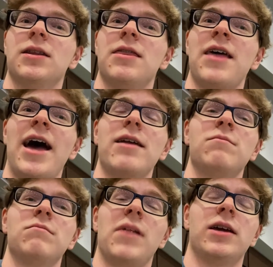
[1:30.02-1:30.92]

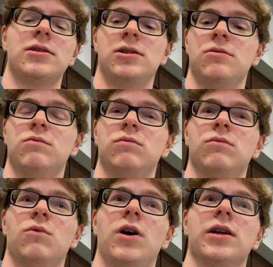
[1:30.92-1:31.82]
That makes you
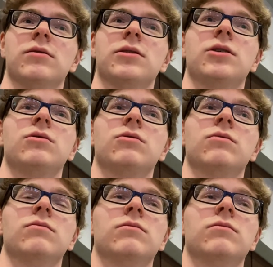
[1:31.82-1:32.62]
want to